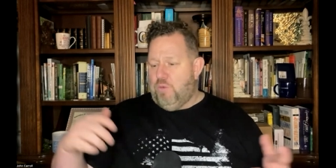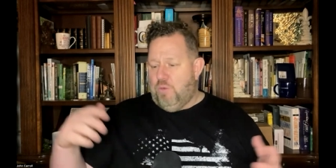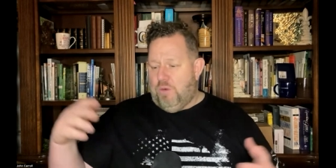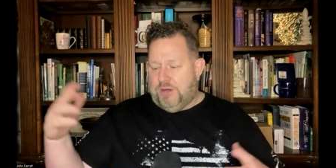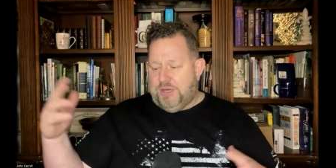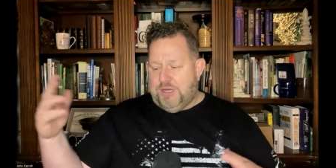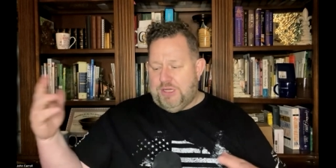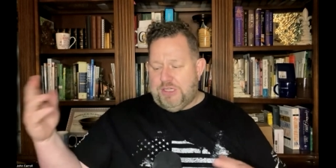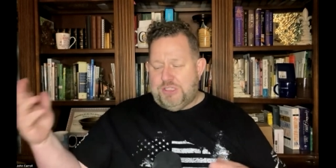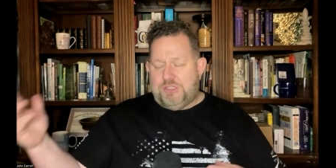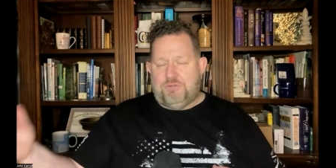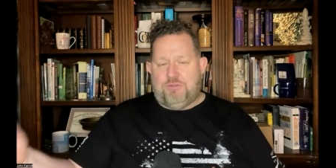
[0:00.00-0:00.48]

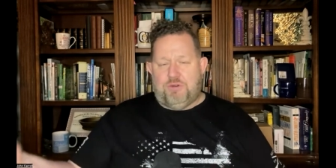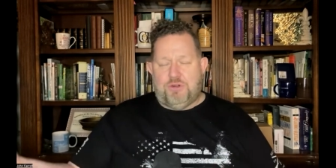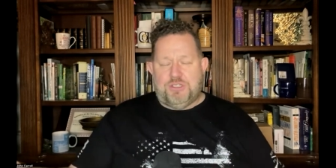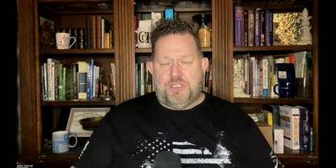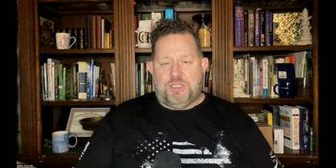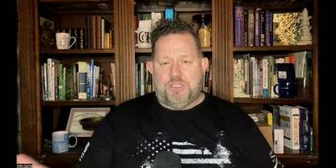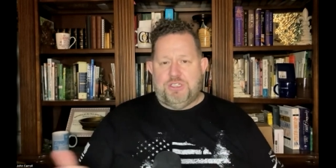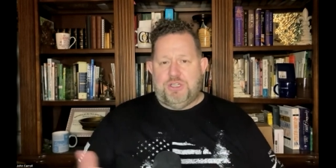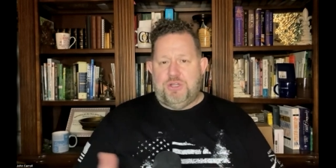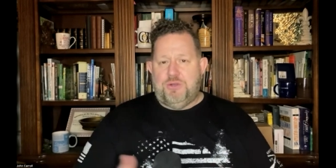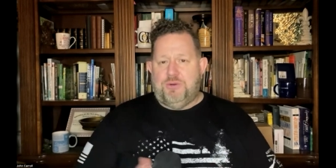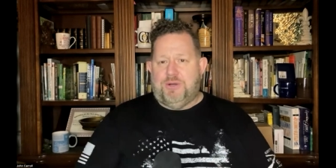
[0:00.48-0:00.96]
oneness
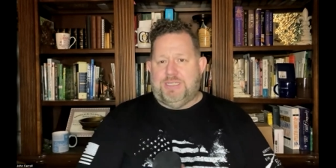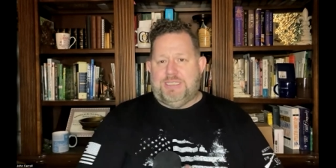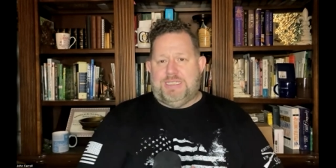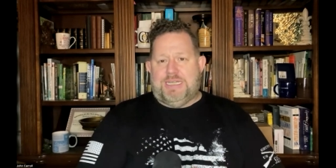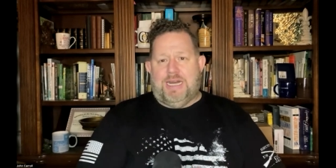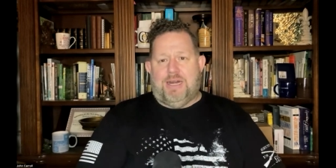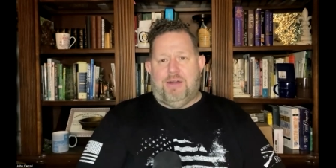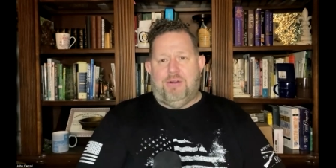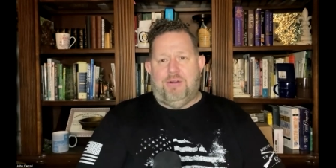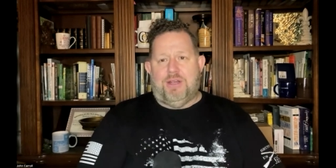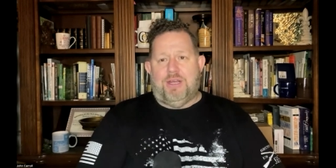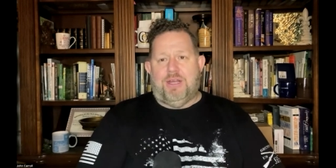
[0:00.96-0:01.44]
versus
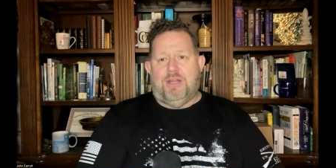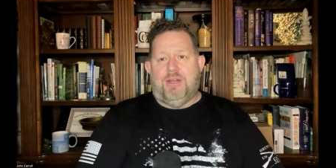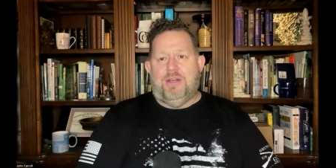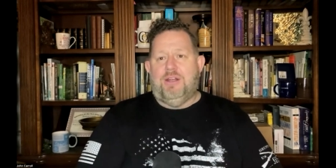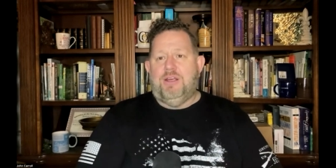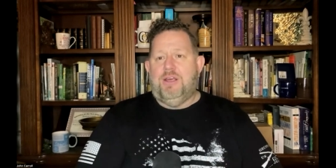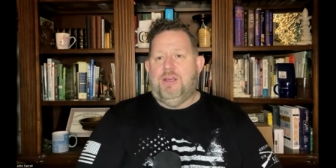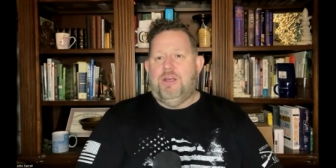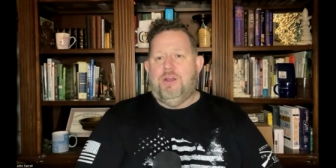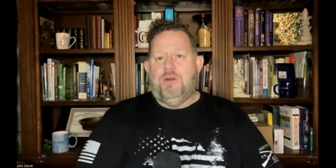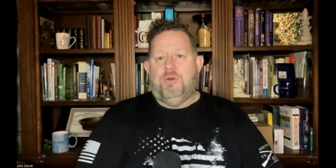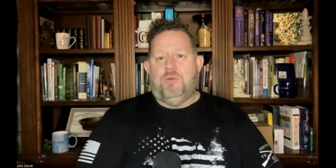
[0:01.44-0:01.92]
Unitarian.